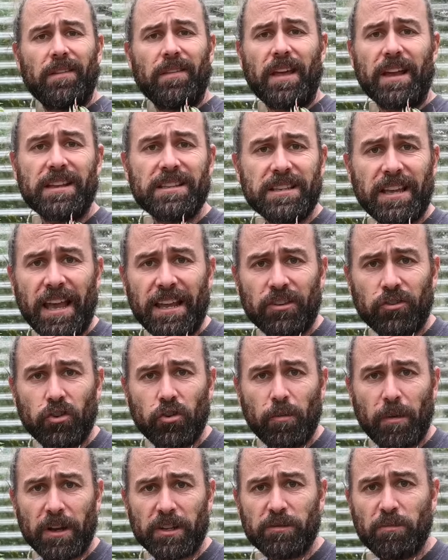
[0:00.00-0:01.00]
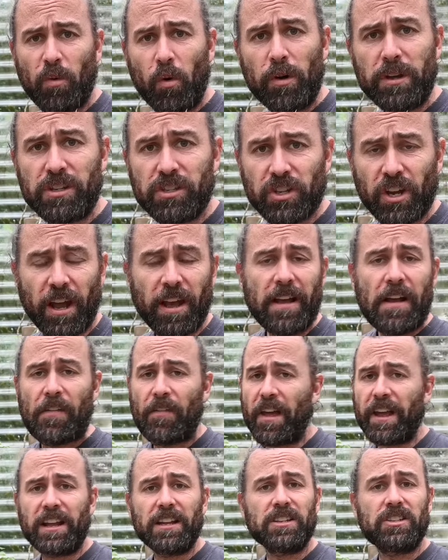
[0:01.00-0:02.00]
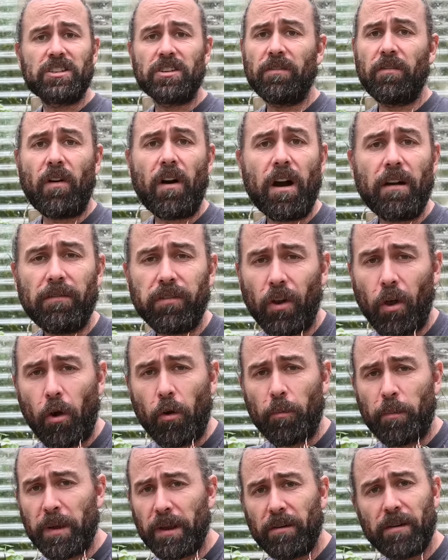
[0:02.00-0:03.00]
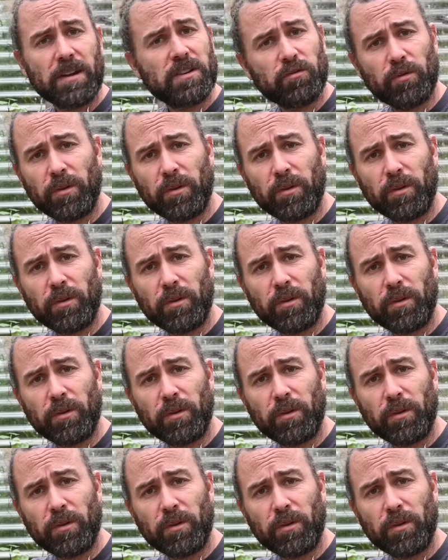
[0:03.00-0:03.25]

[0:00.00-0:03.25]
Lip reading: They can take too much moisture, they can survive long periods